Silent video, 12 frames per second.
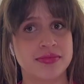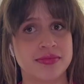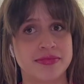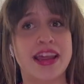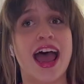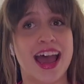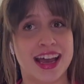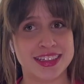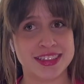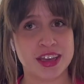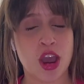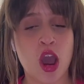
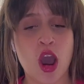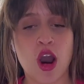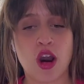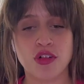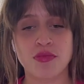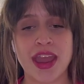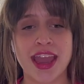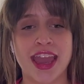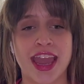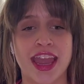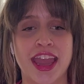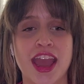task of
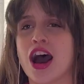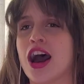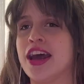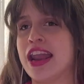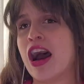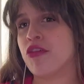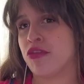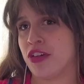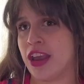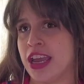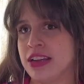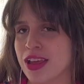making an
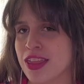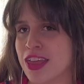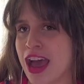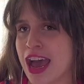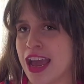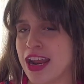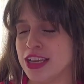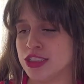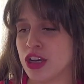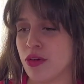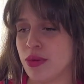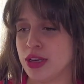outfit that is
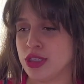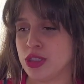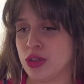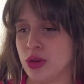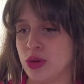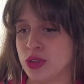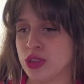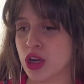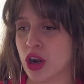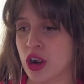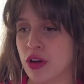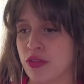going to
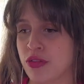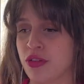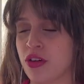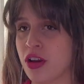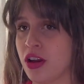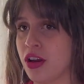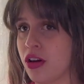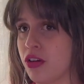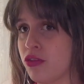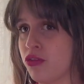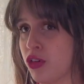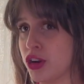serve
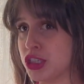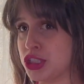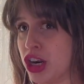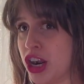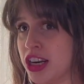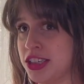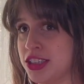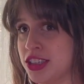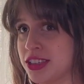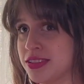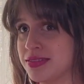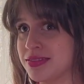for the church
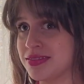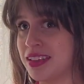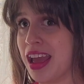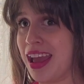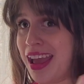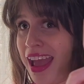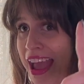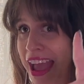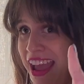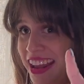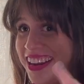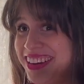
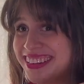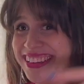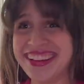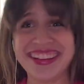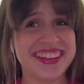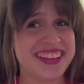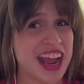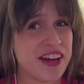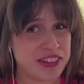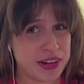and the after